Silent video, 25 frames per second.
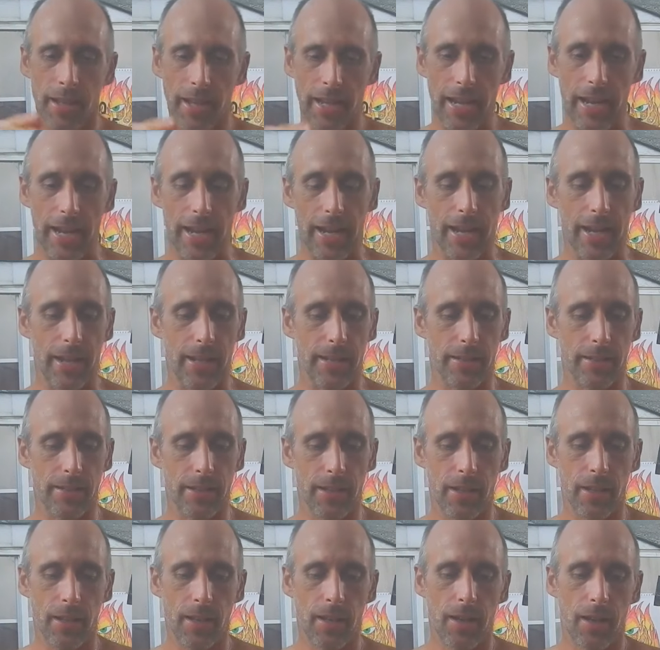And
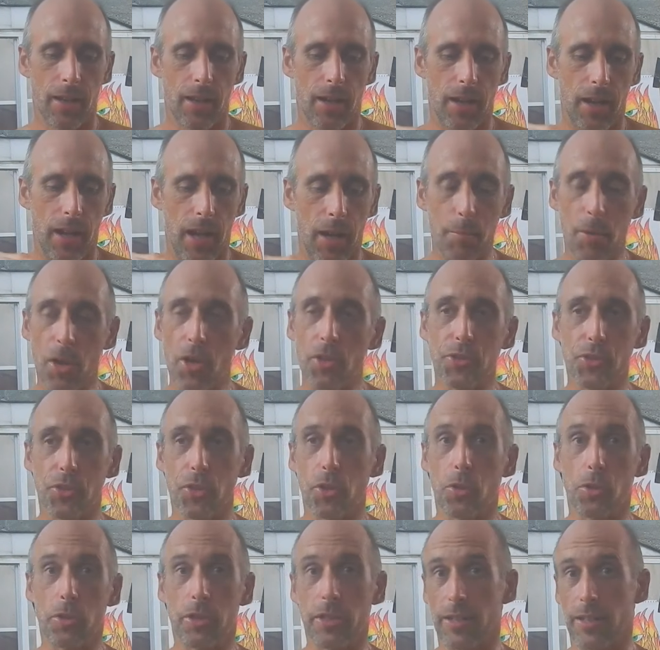I'm
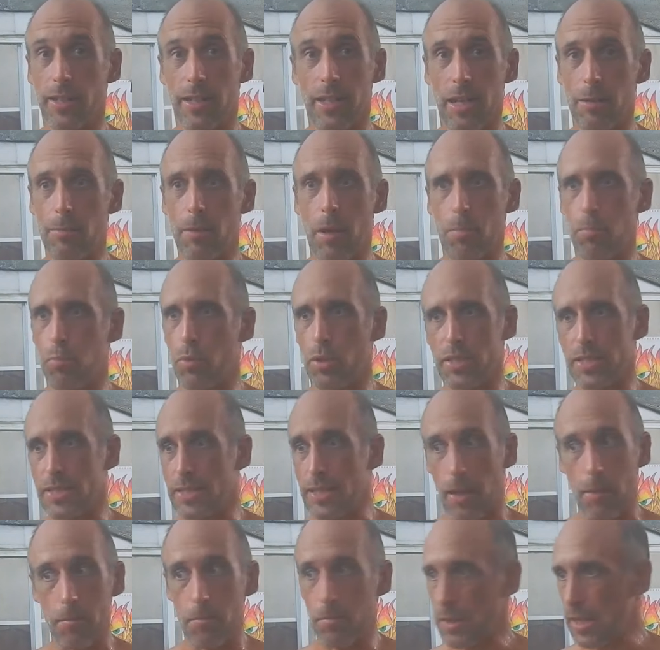also going to come up with
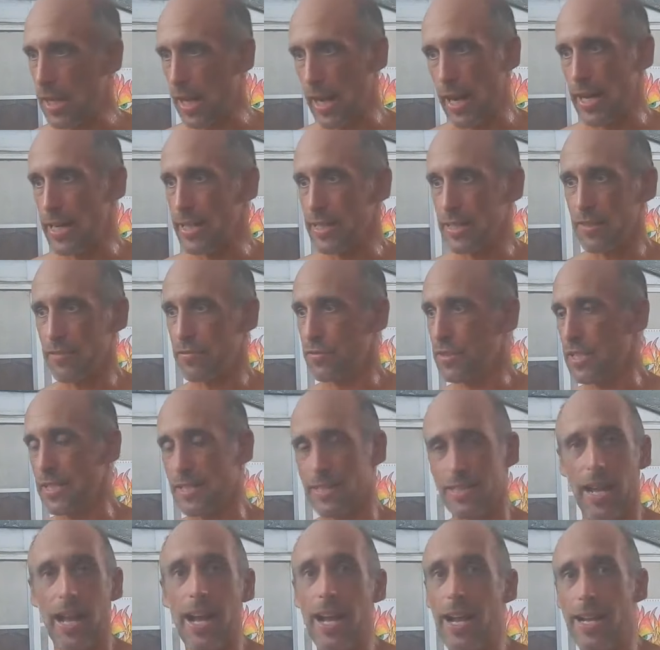some kind of
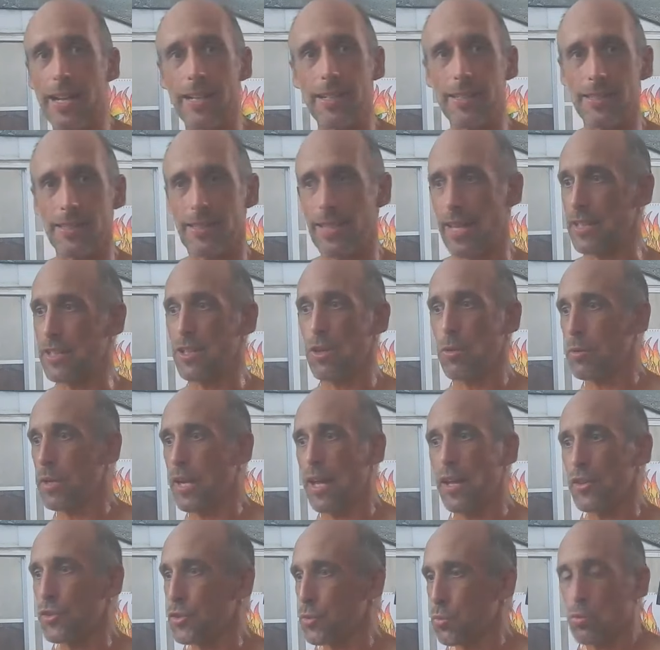designs that no one
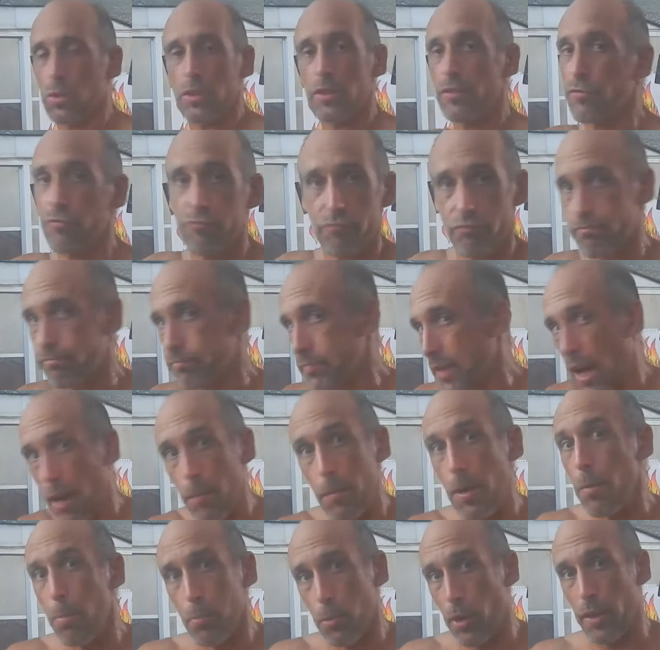else would have
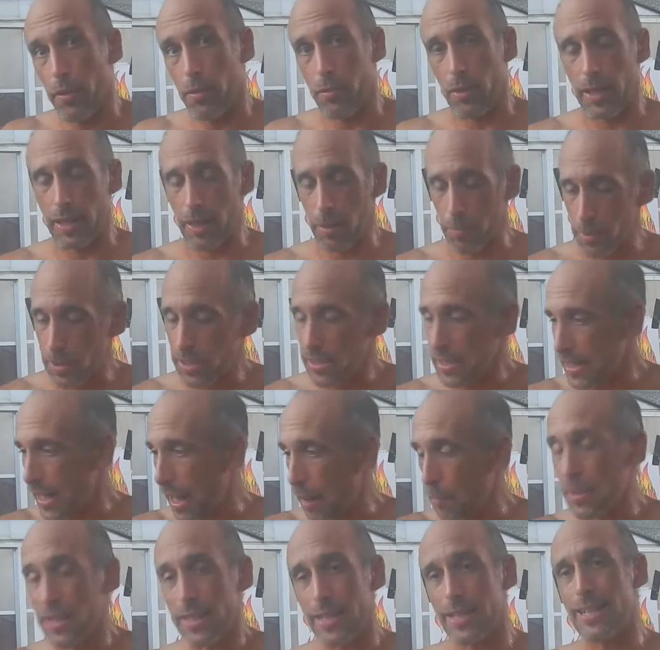come up with. Like I'm going to
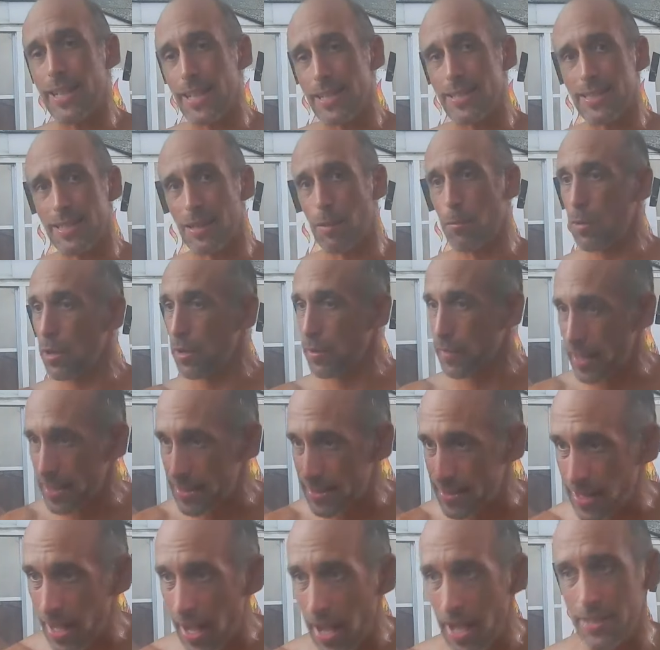I'm going to get somewhere
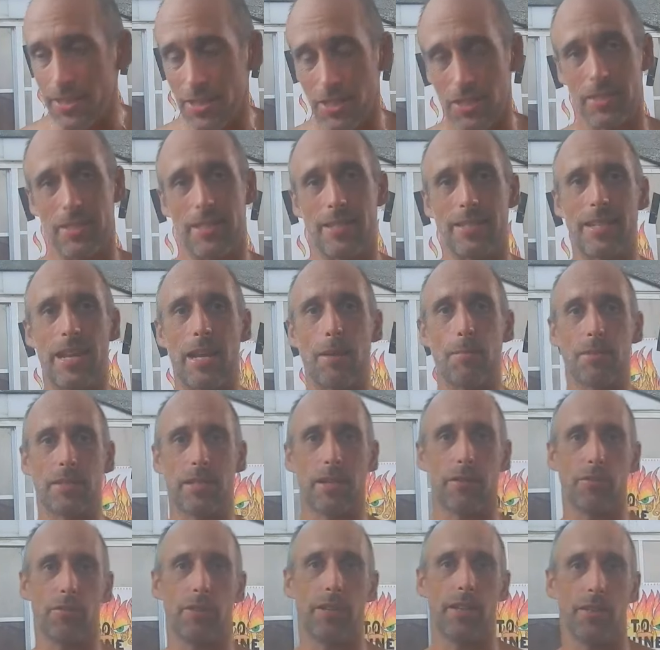that's not just the same as
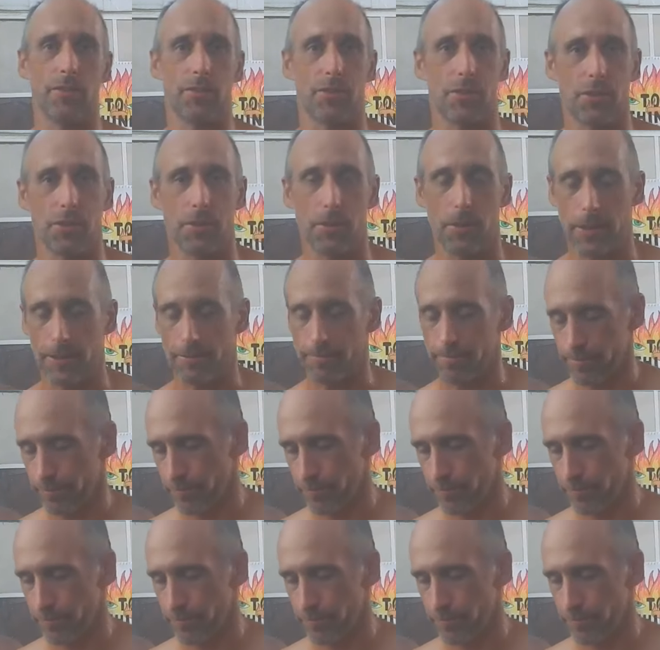everyone else is doing.